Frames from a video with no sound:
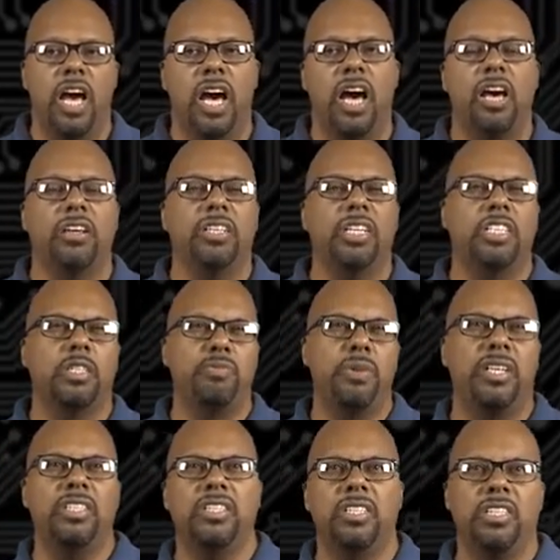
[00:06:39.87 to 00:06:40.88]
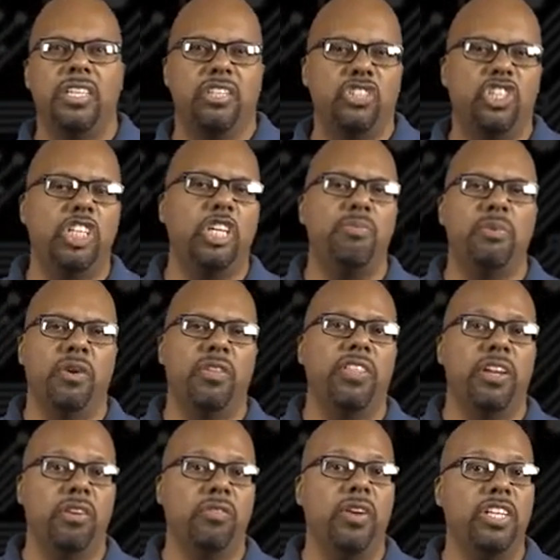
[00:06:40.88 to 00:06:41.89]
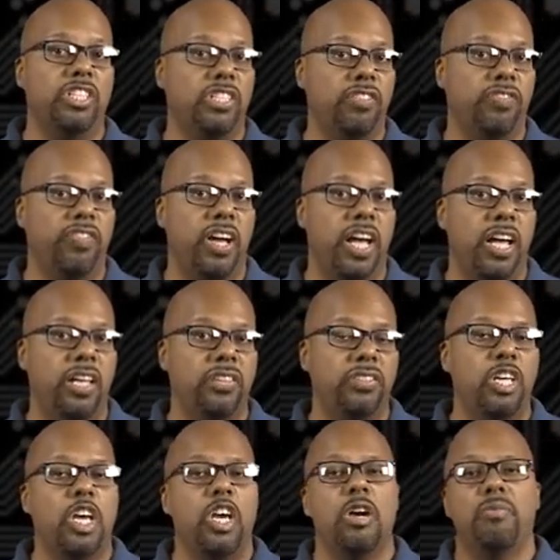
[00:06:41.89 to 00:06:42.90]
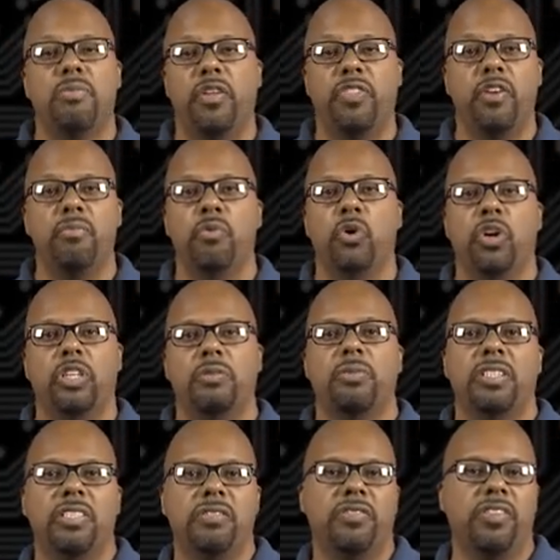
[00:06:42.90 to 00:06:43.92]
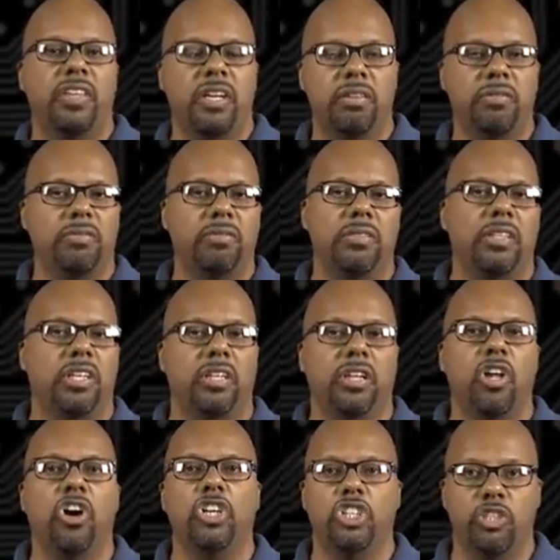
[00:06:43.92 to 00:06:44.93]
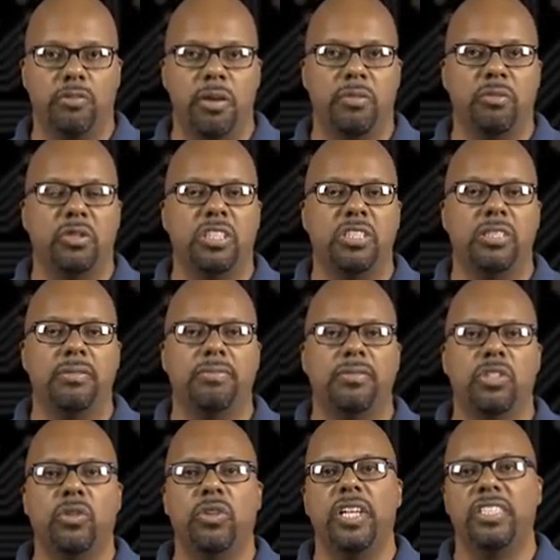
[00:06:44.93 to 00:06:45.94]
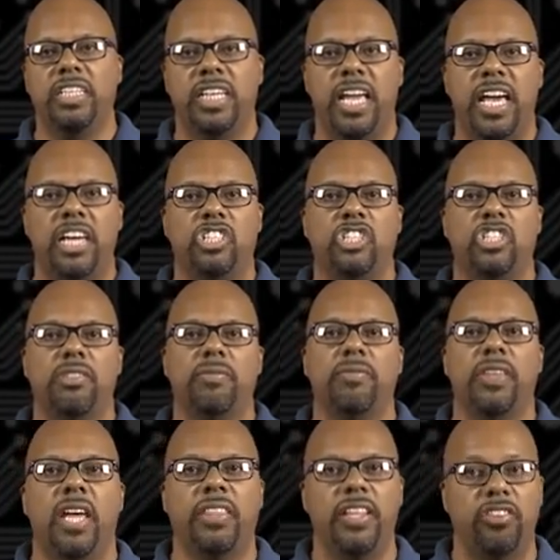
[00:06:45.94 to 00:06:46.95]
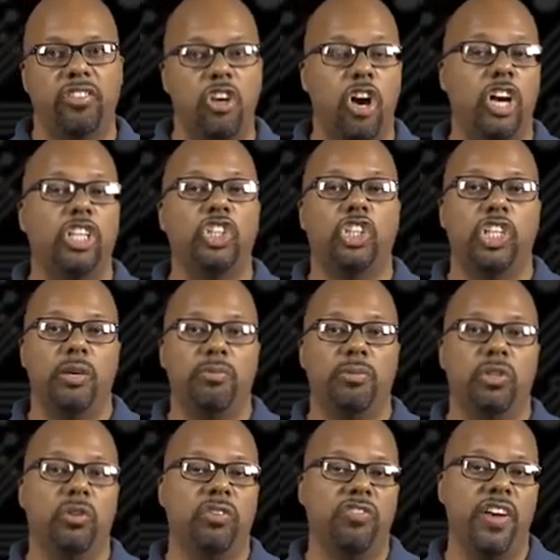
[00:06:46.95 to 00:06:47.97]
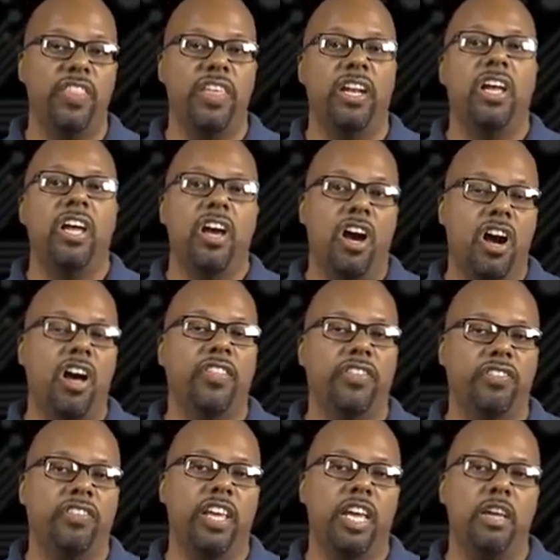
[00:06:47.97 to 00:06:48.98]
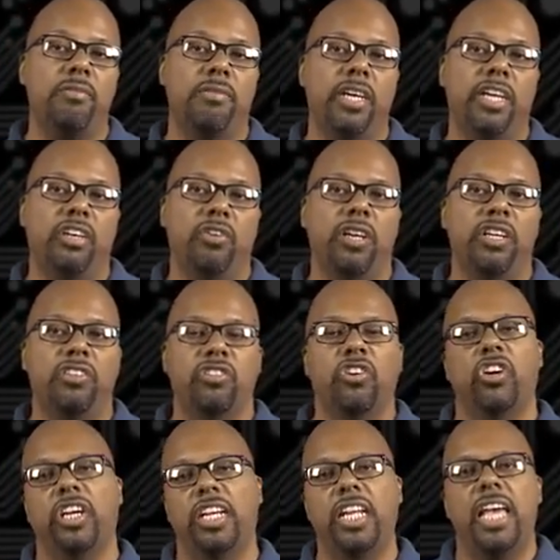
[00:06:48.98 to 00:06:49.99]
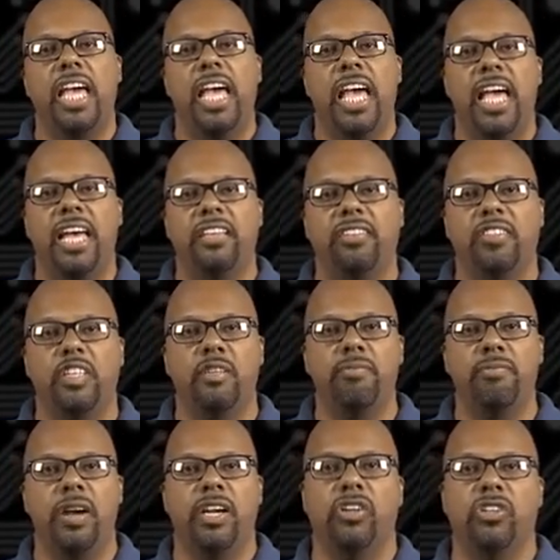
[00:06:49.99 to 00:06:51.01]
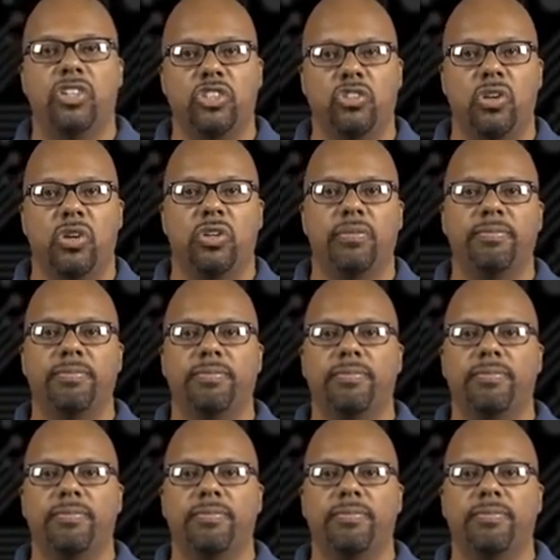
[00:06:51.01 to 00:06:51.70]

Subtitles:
They're cheaper than register files, but they're more expensive than larger memories. So that's a cache. And that's on chip. You would find that on the same integrated circuit as the microcontroller.